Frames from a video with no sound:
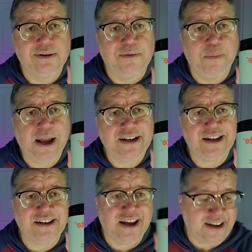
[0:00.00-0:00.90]
Mate
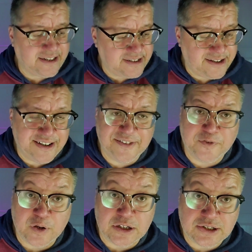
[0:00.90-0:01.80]
Ignite uh,
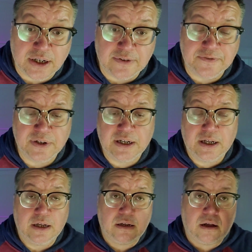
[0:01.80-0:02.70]
for yourself,
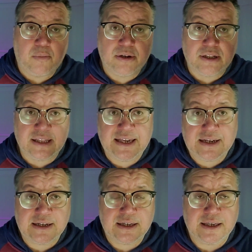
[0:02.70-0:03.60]
I'll put a
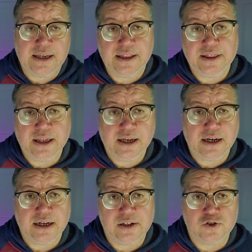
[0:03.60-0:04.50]
link in the
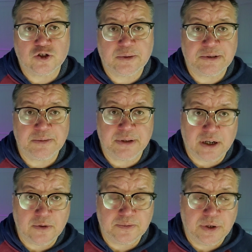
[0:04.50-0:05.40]
uh, description
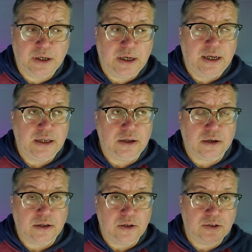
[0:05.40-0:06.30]
below. You
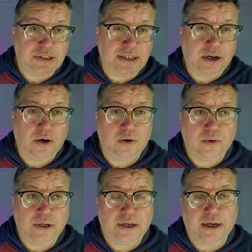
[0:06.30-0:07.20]
can use the
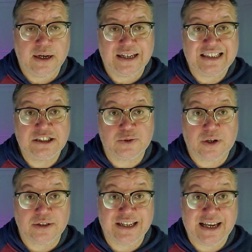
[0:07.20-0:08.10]
code uh,
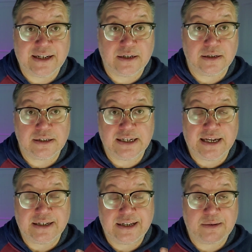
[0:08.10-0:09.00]
Israel10 to
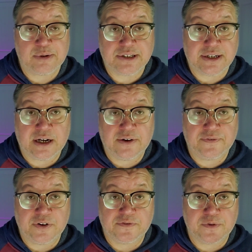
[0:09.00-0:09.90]
get 10%
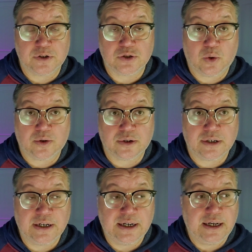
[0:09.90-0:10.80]
off your first order.
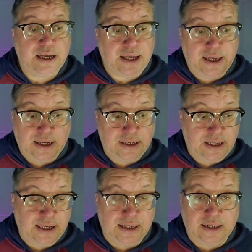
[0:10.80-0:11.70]
And
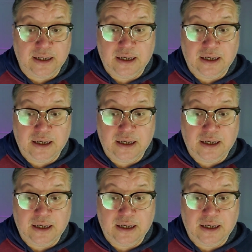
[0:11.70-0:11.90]
again,